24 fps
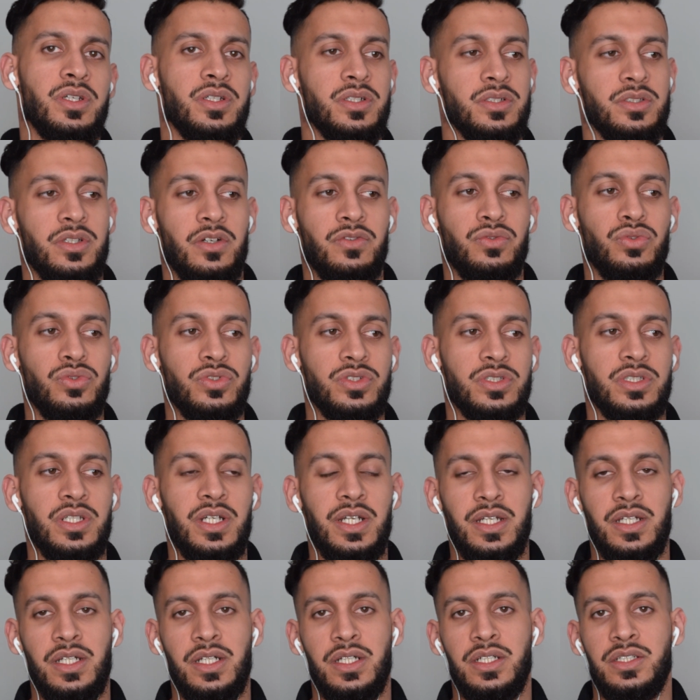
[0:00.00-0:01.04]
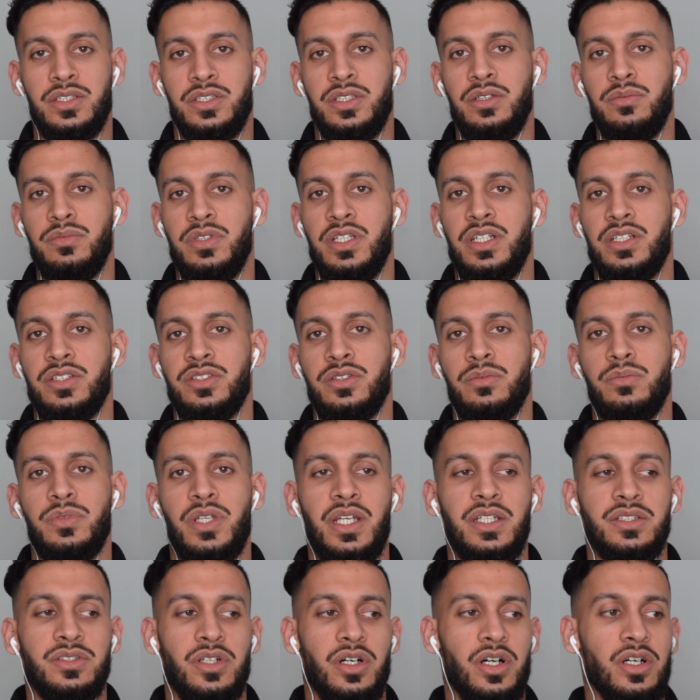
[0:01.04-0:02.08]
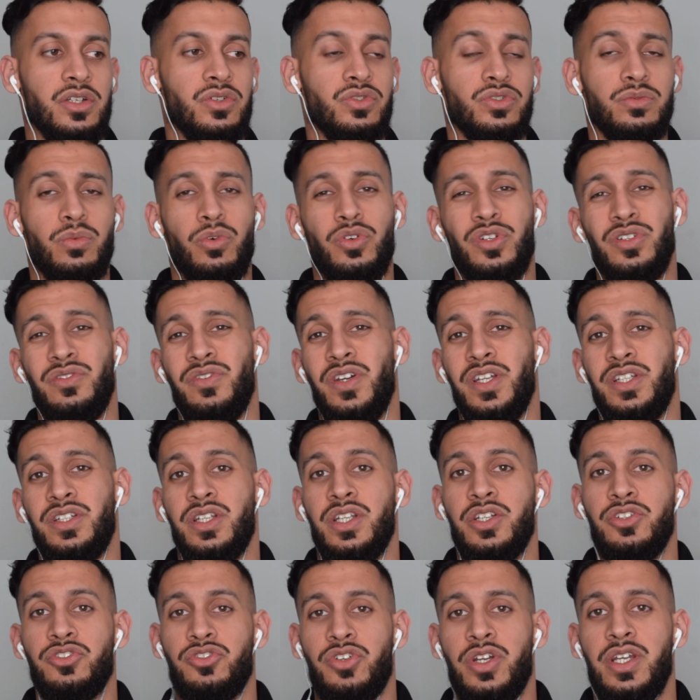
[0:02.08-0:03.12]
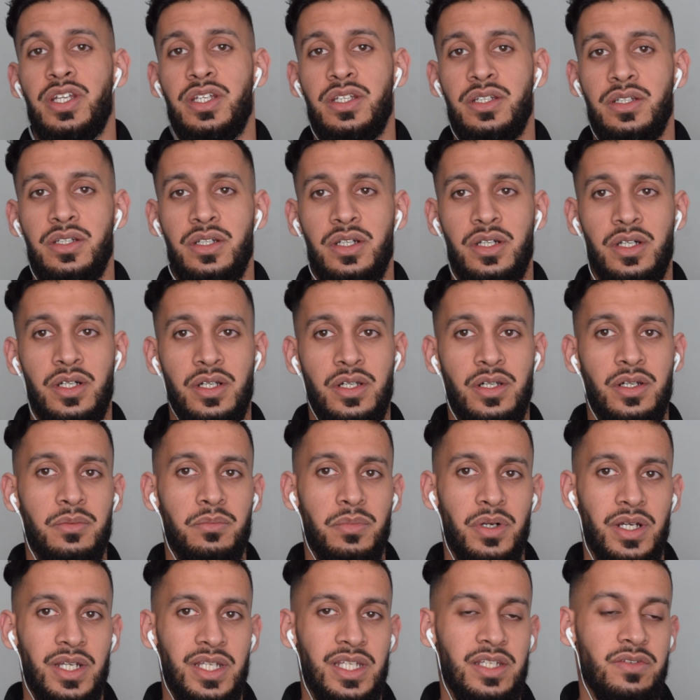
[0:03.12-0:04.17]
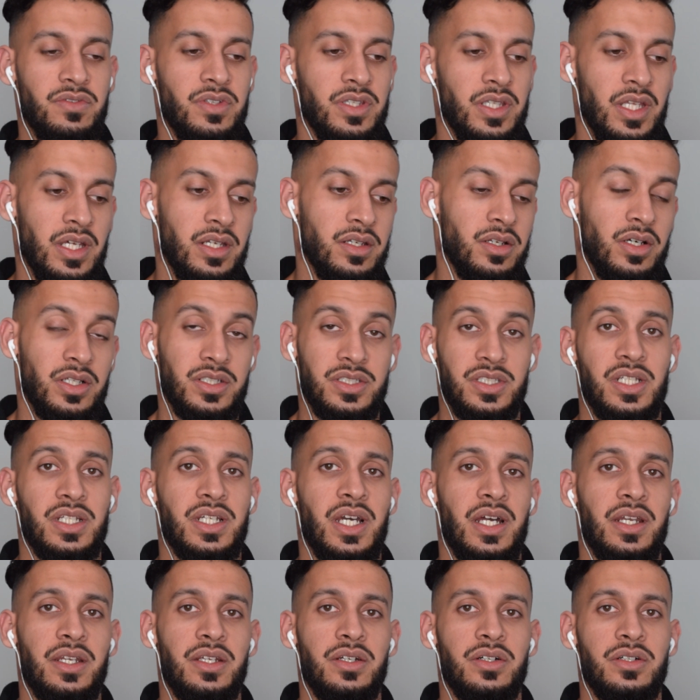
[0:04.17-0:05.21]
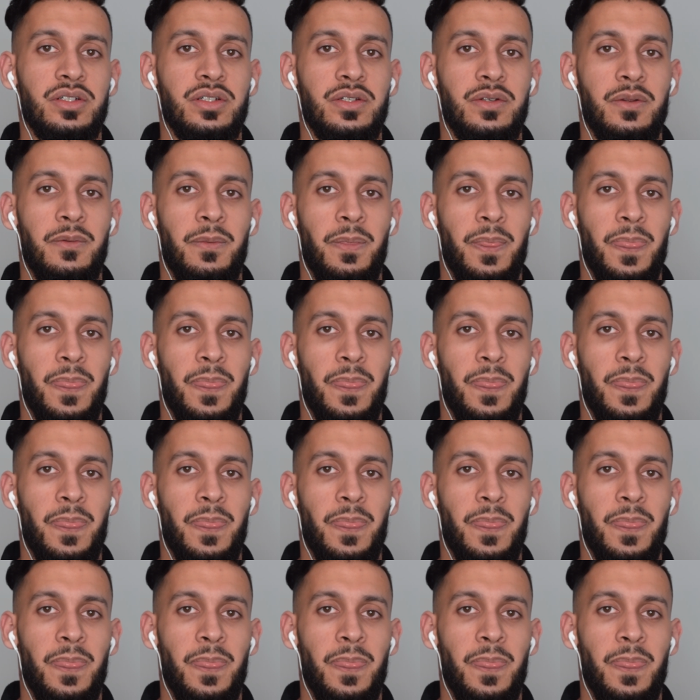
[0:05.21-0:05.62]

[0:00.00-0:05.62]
Because, of course, there are some days I lose motivation in training. But even then, I'll still carry on.